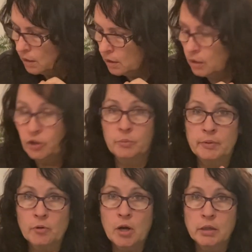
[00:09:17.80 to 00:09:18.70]
Could
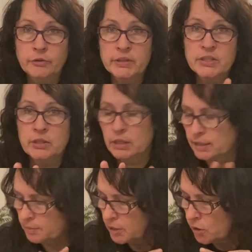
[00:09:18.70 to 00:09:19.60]
be wrong, Chris, you can
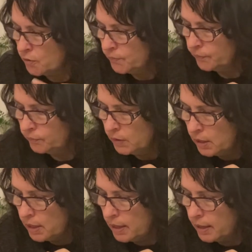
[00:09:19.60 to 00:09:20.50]
let me know.
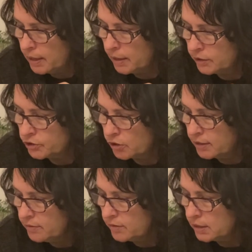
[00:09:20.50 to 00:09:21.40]

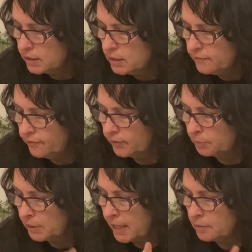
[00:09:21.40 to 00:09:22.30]
Jonathan
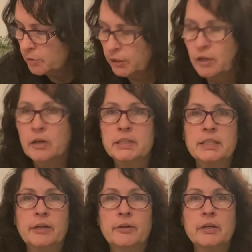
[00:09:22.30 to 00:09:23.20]
from Landmark,
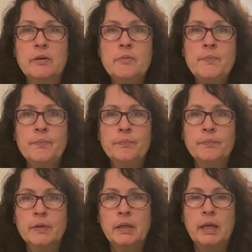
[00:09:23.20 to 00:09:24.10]
Ontario,
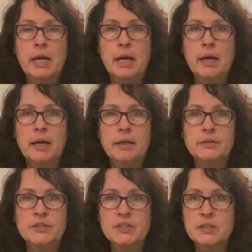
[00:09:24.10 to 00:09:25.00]

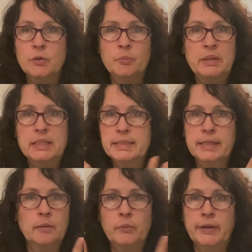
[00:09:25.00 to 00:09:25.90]
just told me to
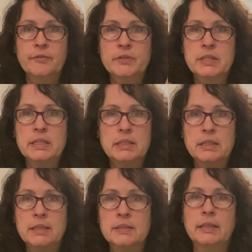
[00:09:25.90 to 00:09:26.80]
send him whatever seeds.
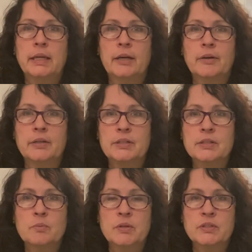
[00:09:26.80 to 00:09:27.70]
He doesn't care. He
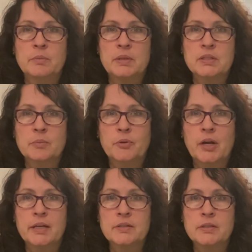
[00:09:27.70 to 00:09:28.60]
just wants to be
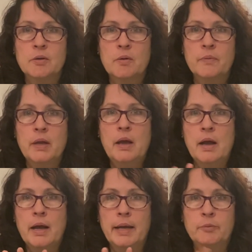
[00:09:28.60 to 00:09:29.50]
surprised. So
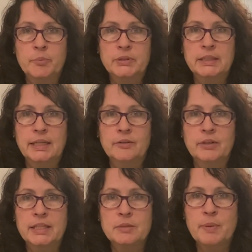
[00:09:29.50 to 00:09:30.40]
I will put together a
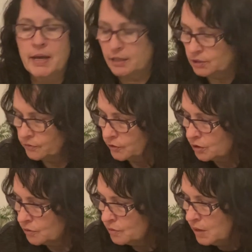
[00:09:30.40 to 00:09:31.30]
nice package for
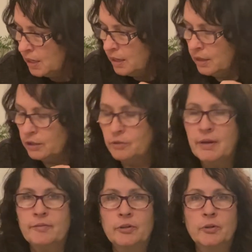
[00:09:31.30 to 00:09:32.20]
you. You
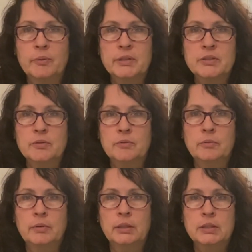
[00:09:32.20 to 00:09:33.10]
have a growing
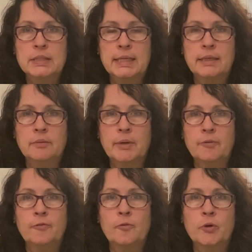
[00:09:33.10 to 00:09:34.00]
zone, looks like
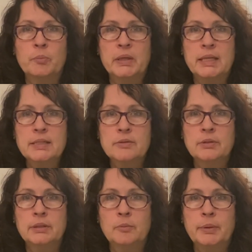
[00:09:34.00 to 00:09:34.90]
around 4B, so a
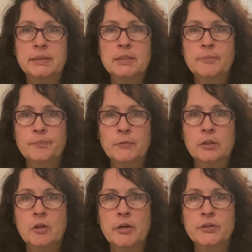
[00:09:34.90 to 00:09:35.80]
little bit
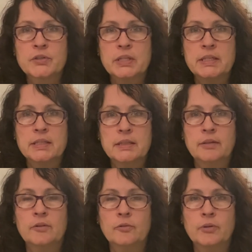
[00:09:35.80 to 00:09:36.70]
longer season
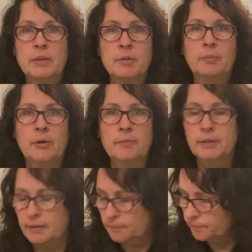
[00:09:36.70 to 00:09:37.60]
than 3, but
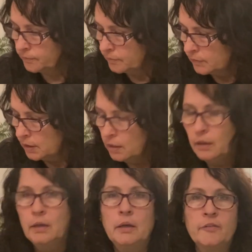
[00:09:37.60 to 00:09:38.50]
probably
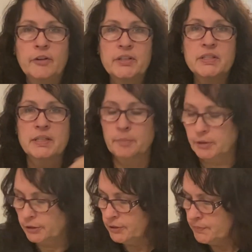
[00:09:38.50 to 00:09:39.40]
very
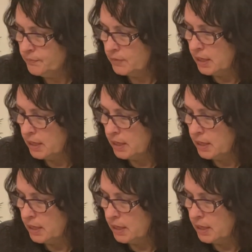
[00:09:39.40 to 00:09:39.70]
similar.